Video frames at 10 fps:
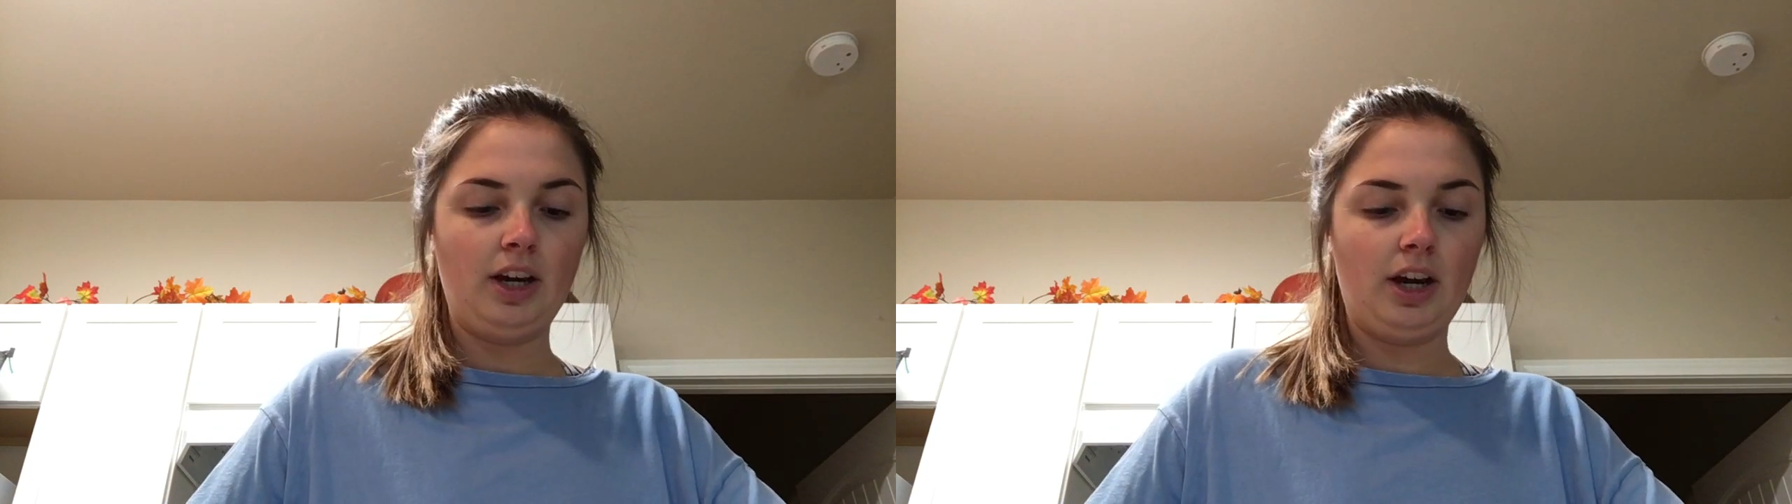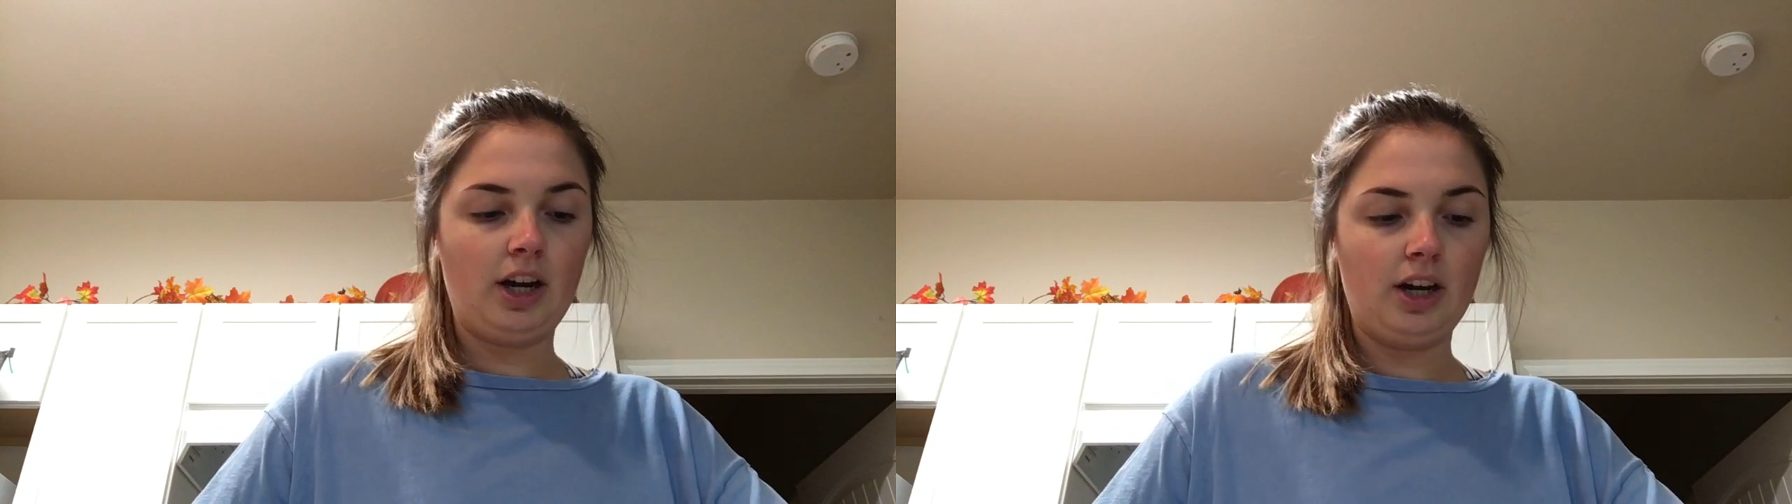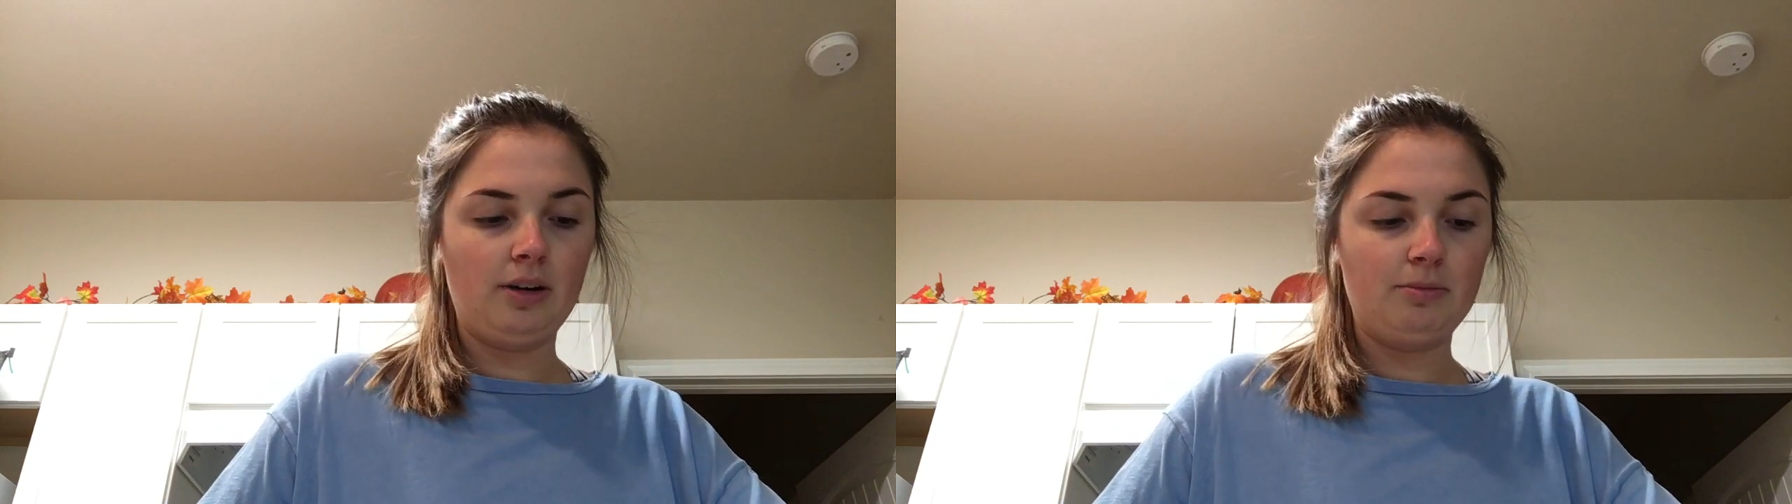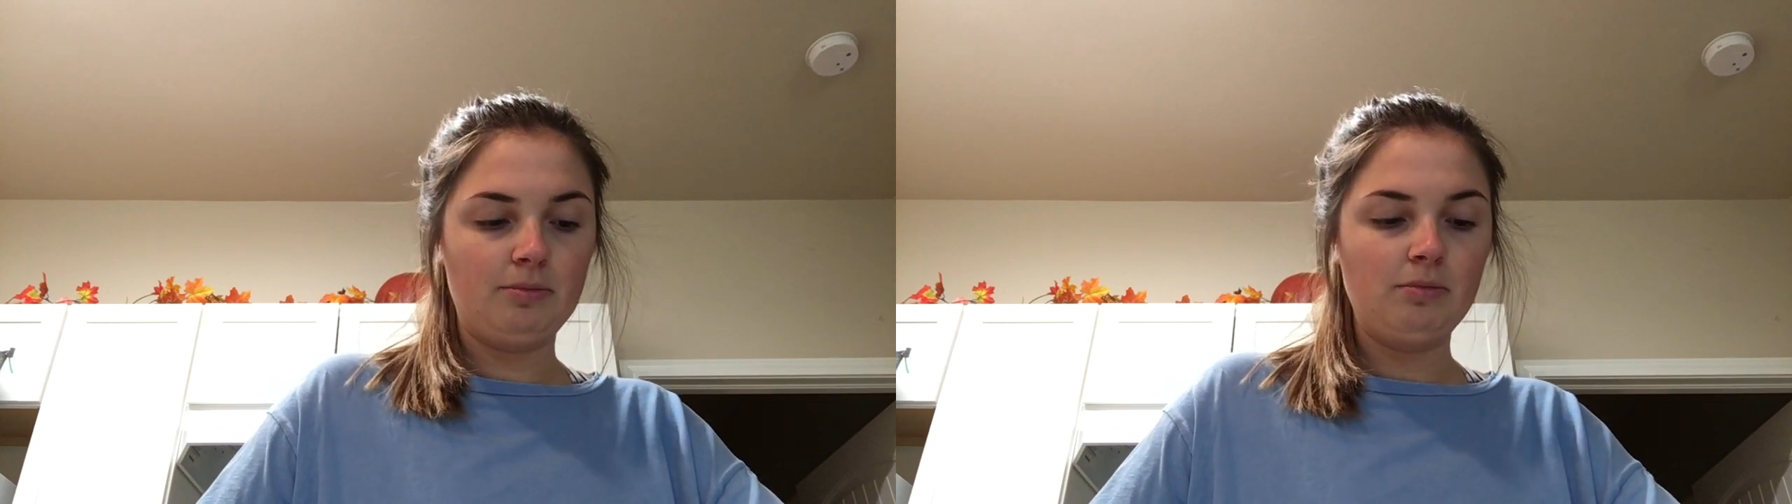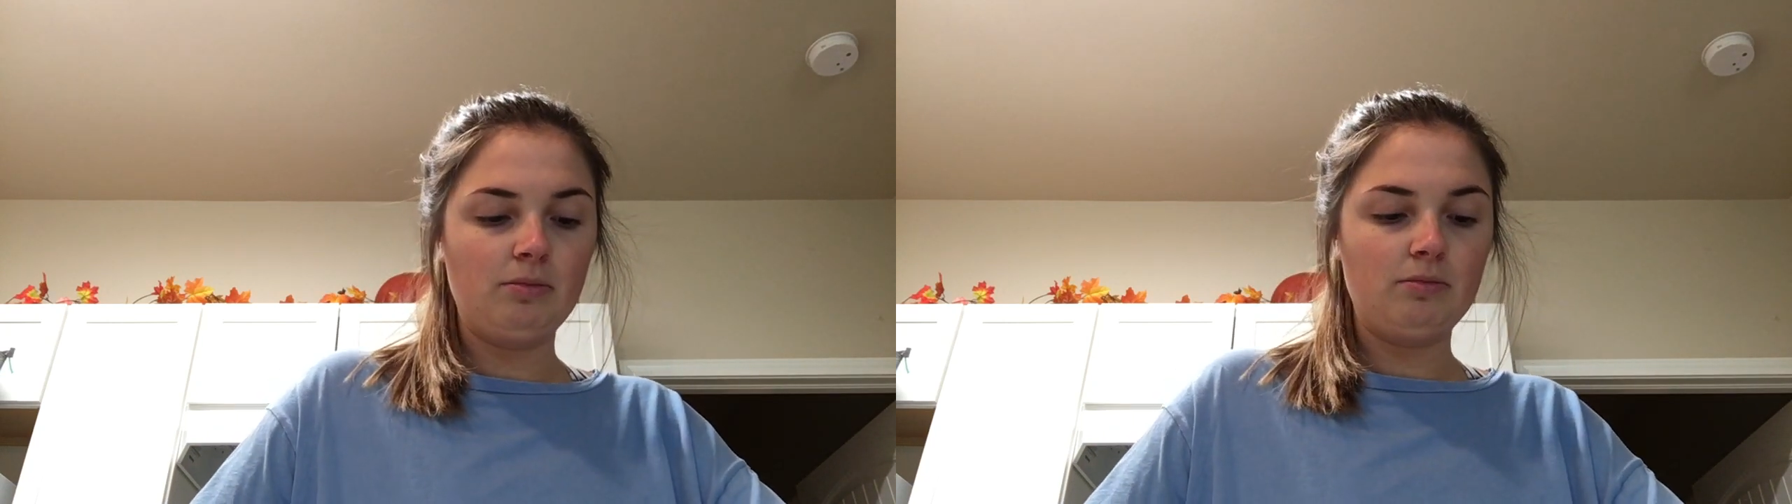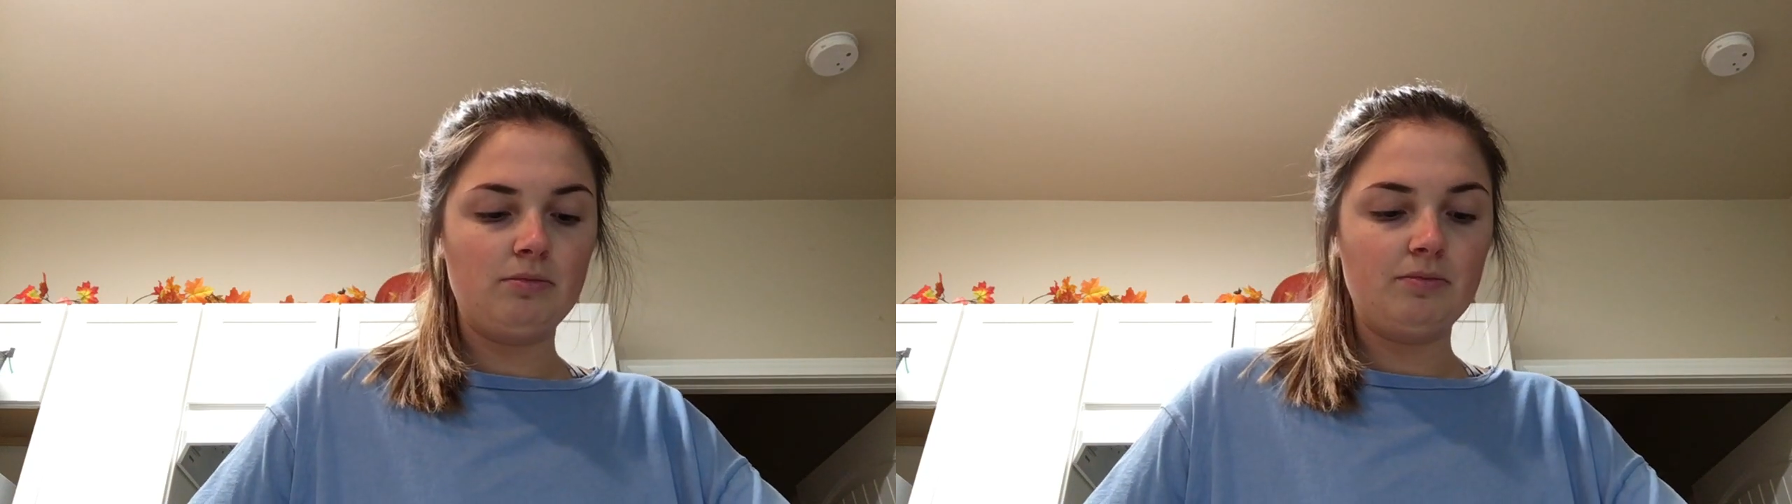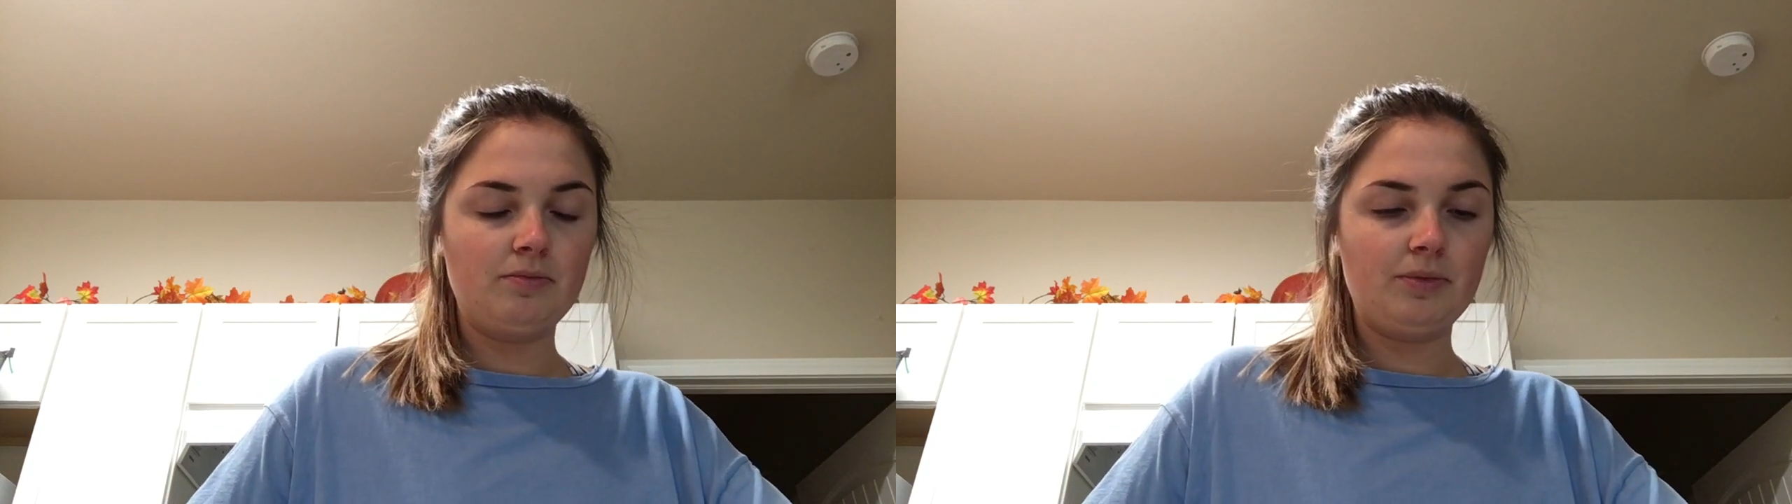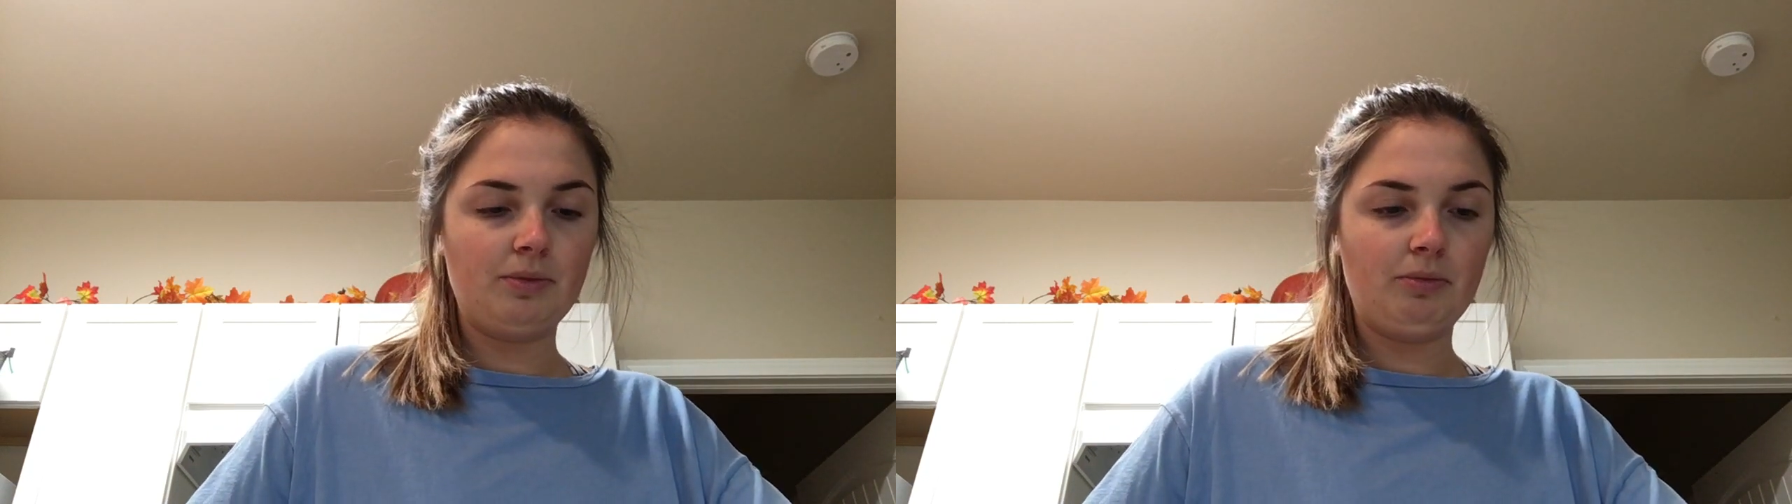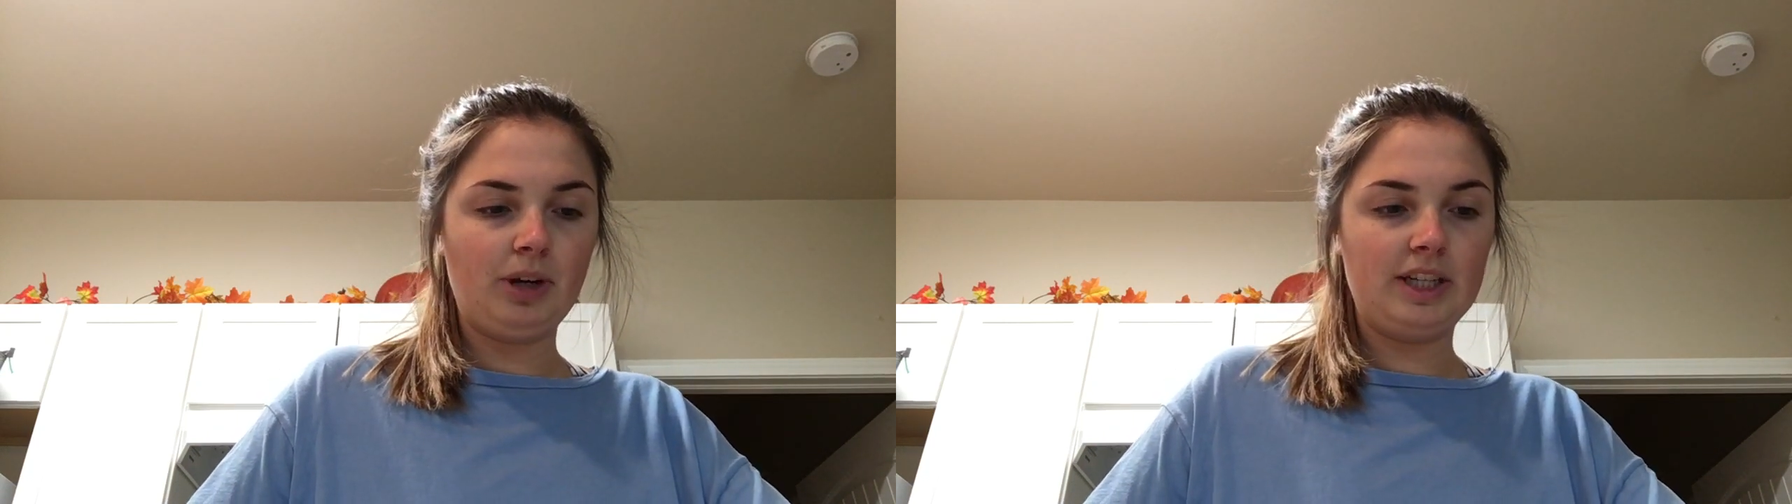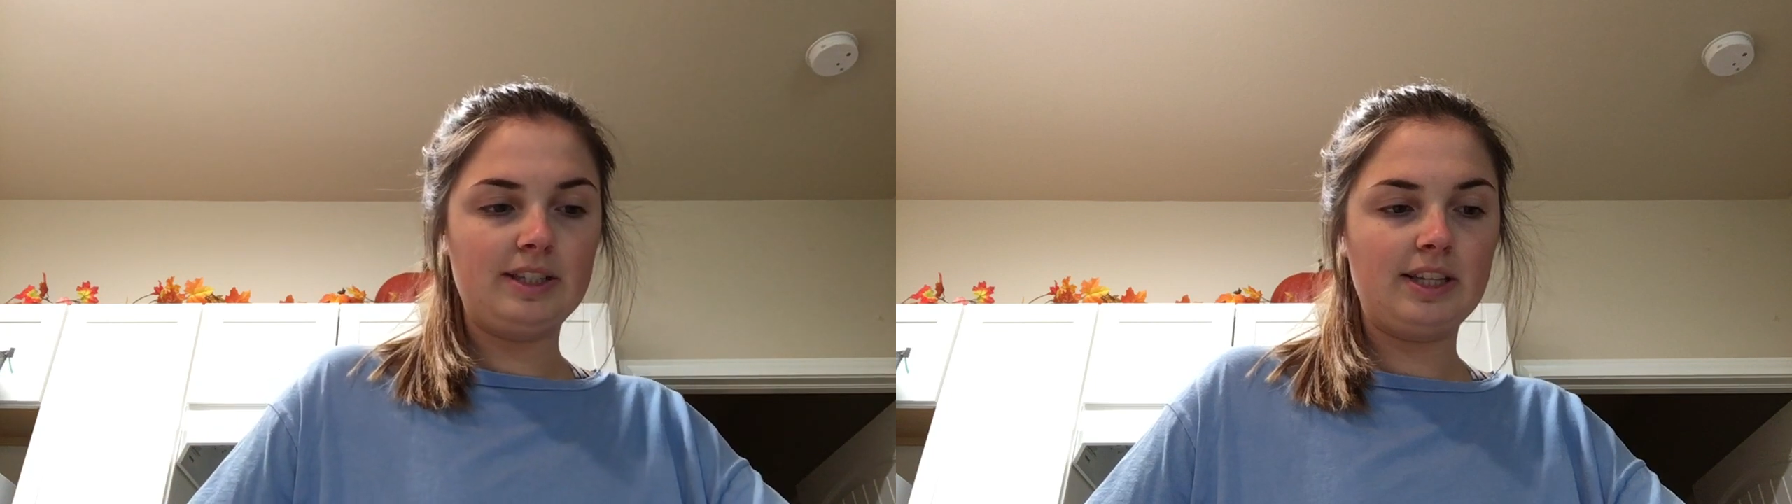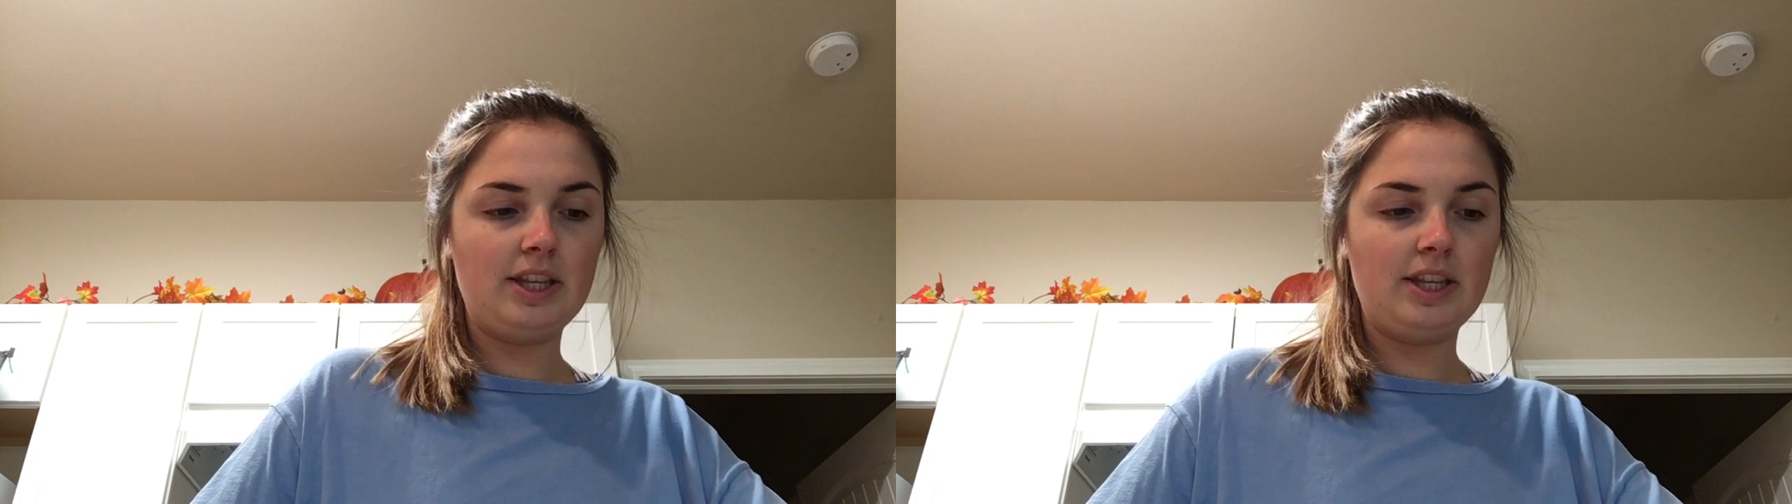I see